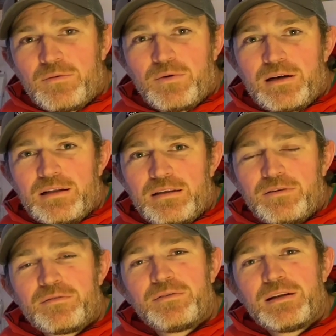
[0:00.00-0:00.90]
while the
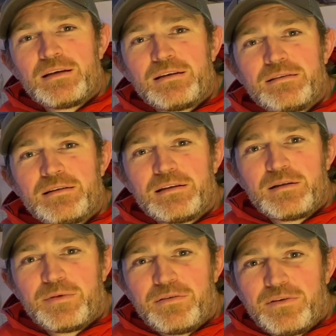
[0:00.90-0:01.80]
young fella did a
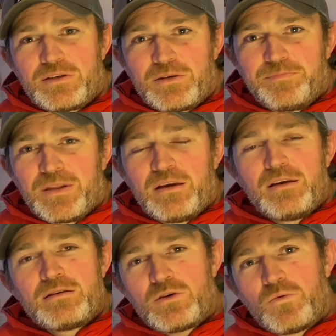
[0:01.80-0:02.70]
little bit of fishing.
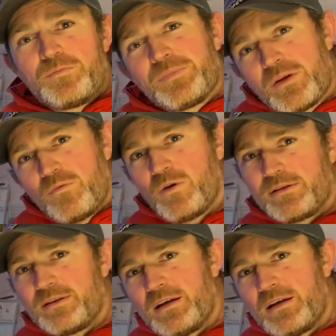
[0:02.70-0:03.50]
So what did I